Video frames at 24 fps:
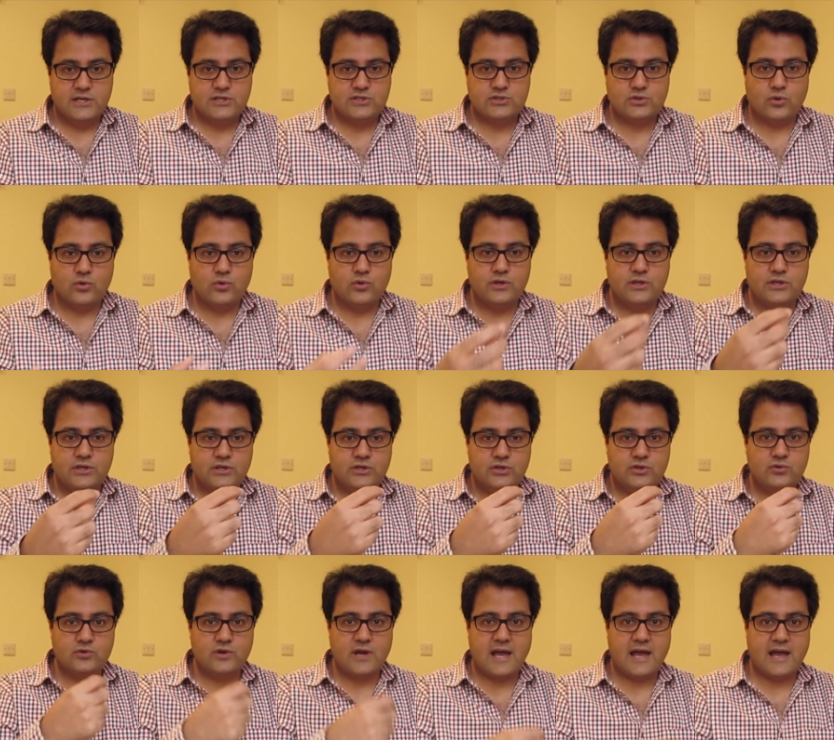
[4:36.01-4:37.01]
So
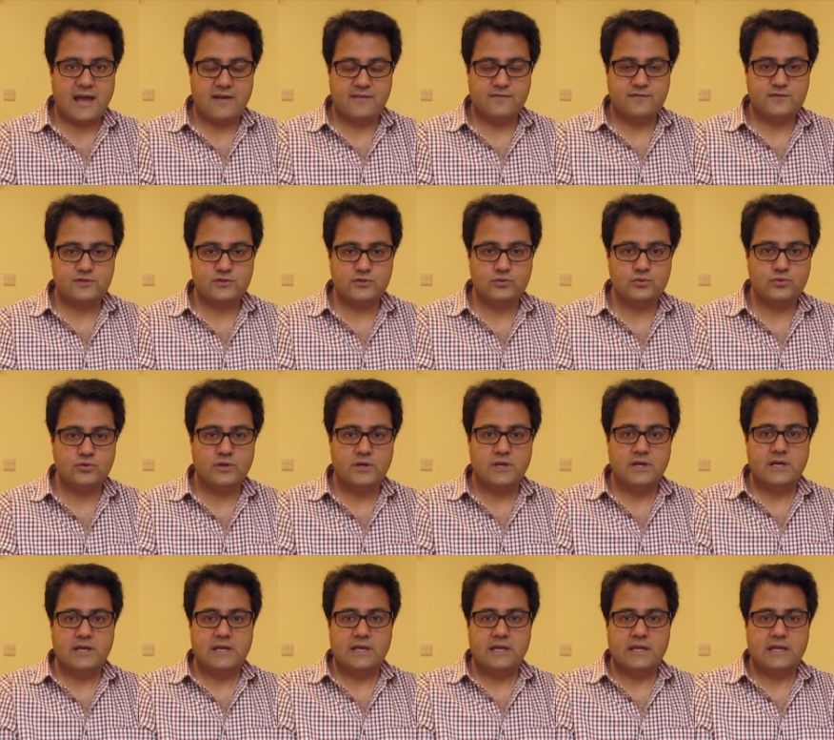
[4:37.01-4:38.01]
you have to
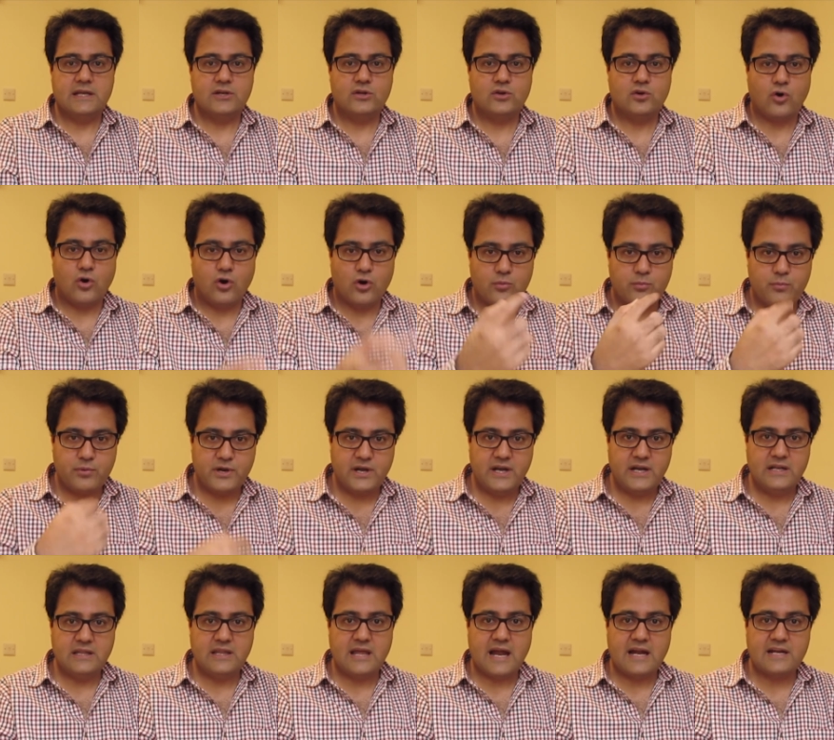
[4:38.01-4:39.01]

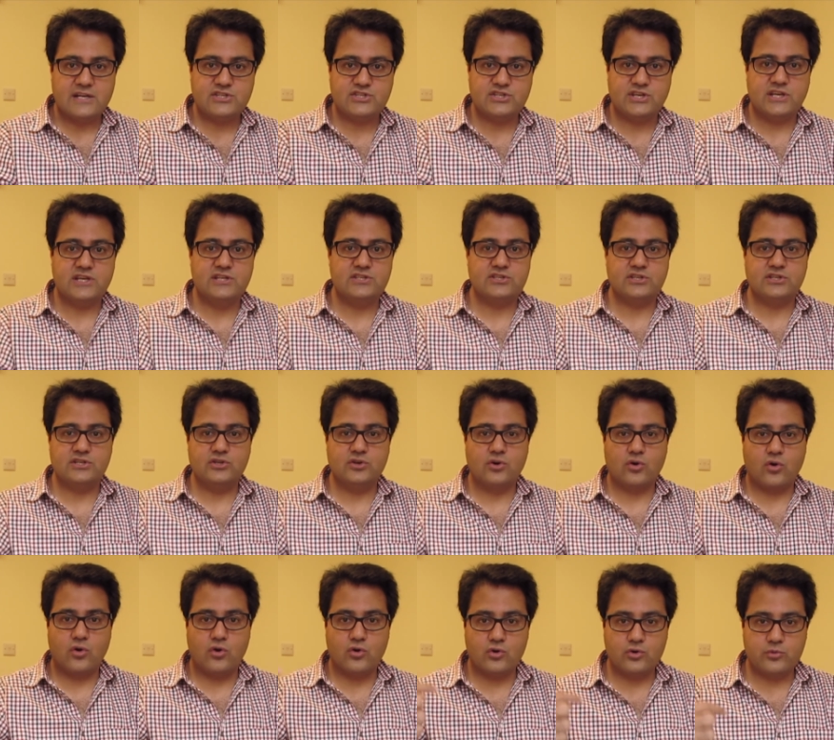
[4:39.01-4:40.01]
incorporate that change in
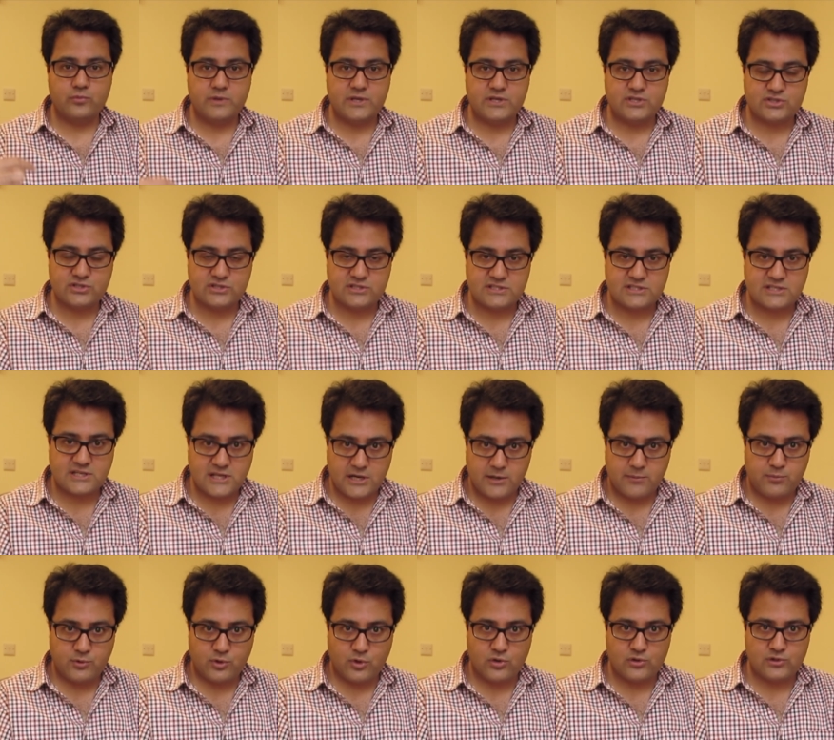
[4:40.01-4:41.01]
your automation
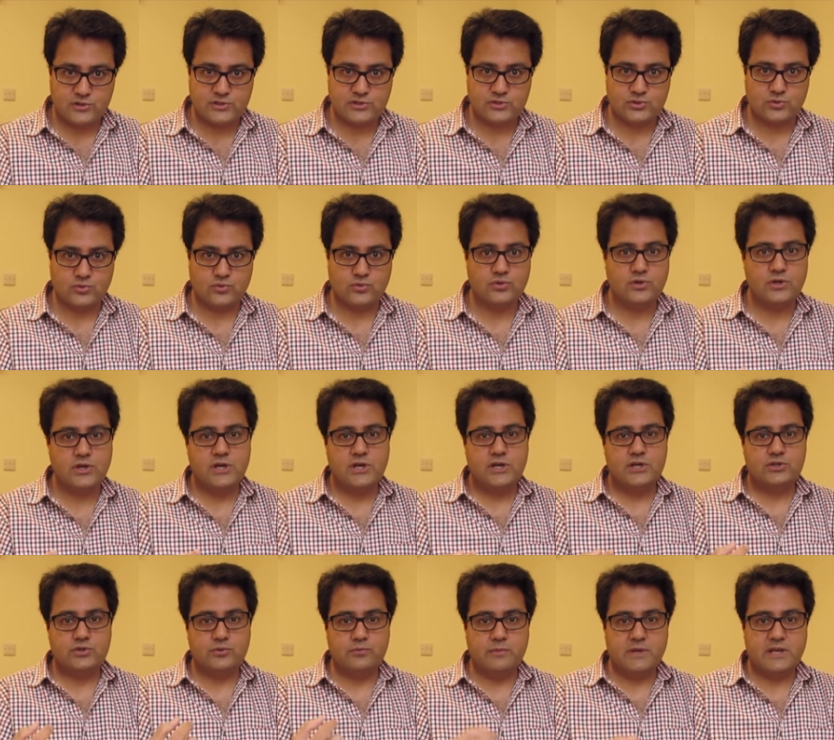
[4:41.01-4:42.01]
script also
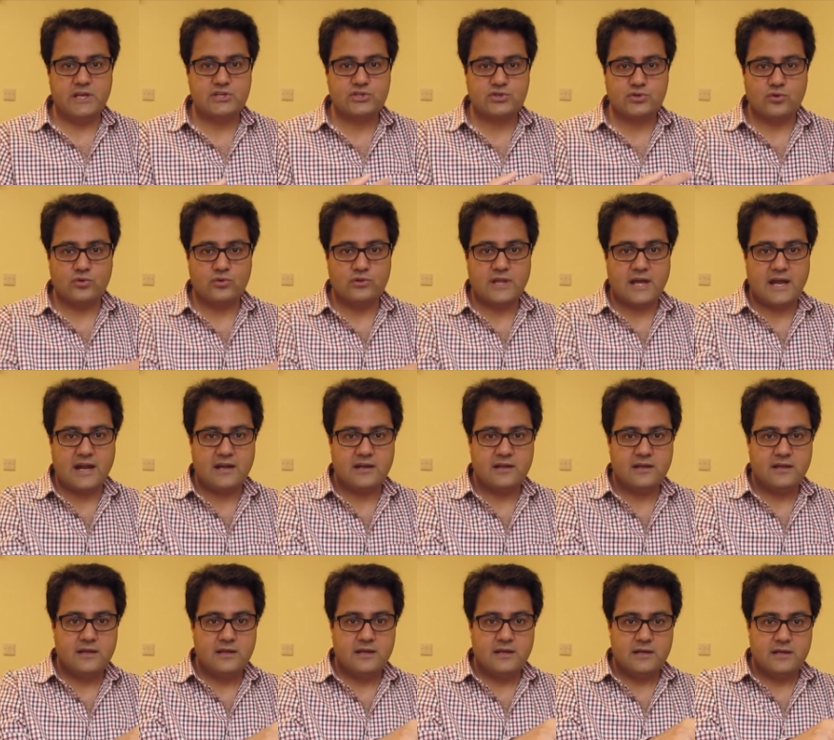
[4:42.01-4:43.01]
to make sure
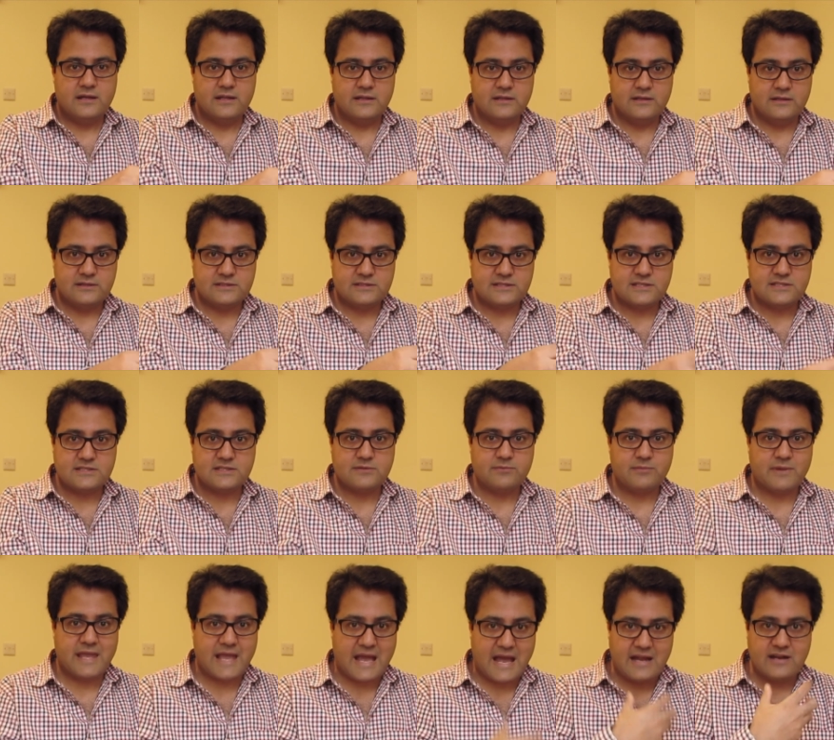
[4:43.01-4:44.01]
that the
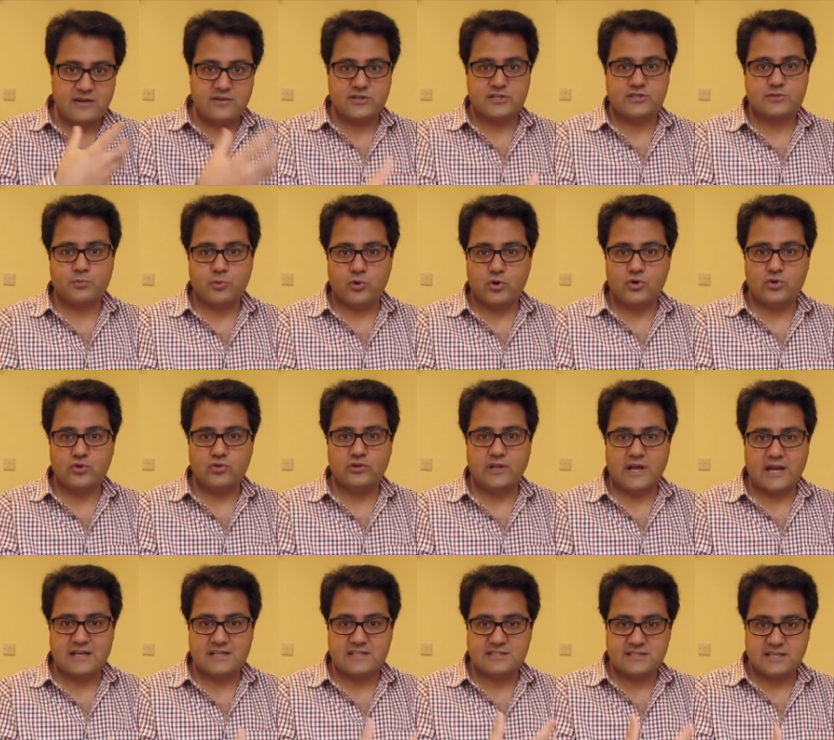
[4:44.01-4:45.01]
system can respond to
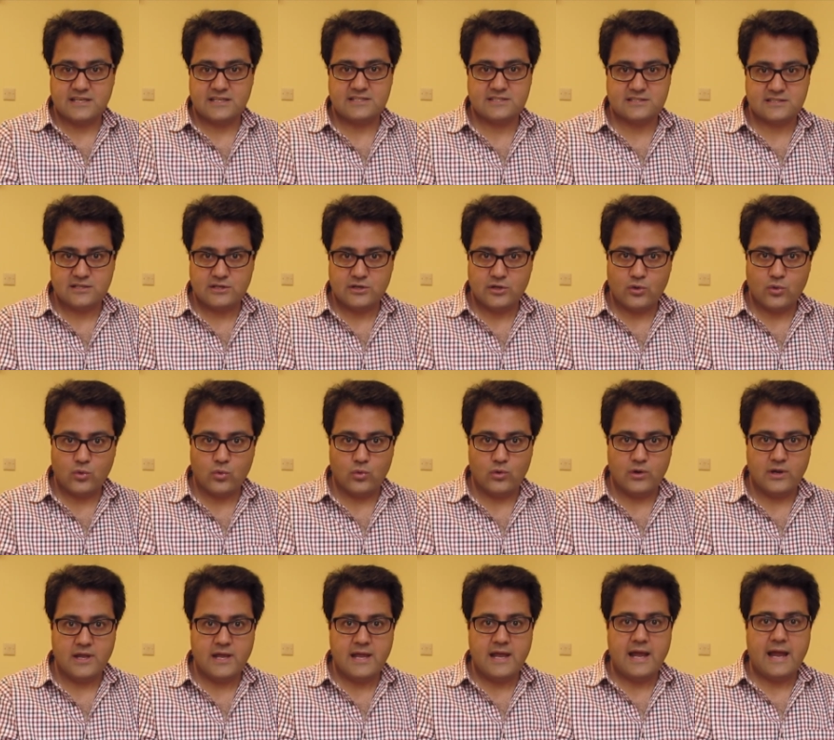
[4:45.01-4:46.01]
that 6th
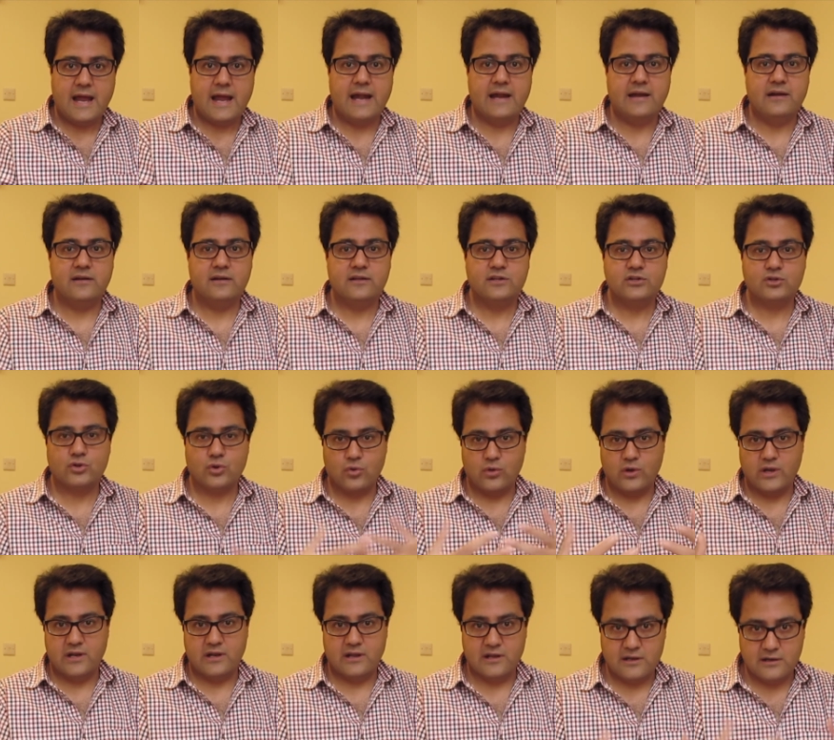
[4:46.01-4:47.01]
role and throw
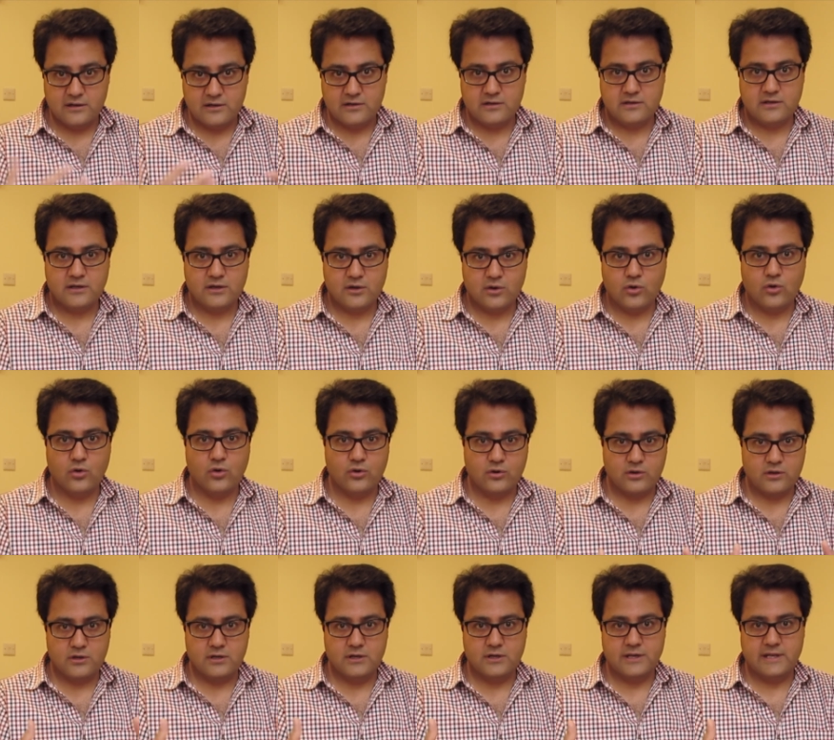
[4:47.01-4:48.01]
an alert
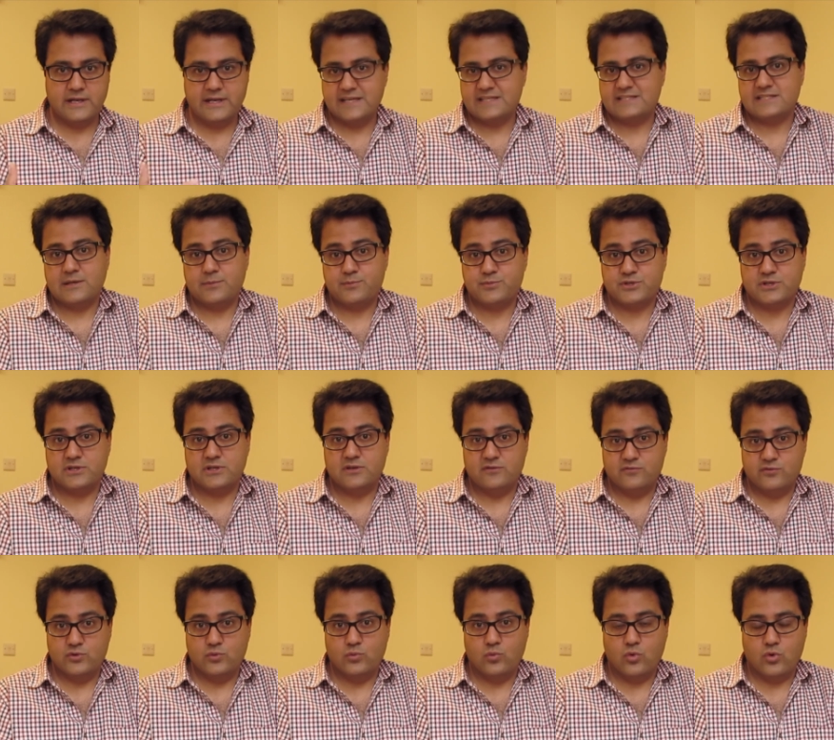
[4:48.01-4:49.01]
or an exception
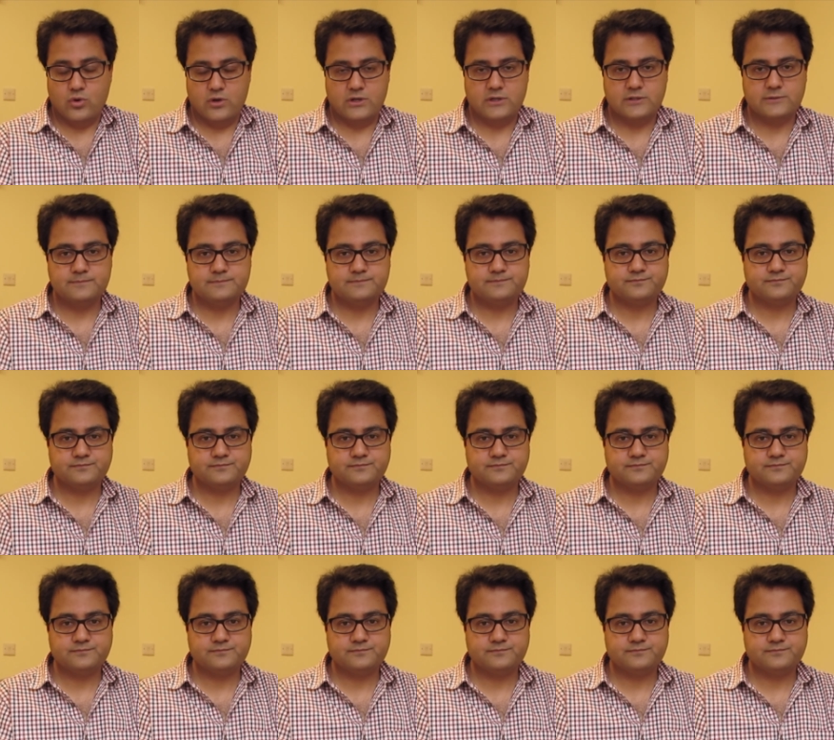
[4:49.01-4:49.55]
if you want.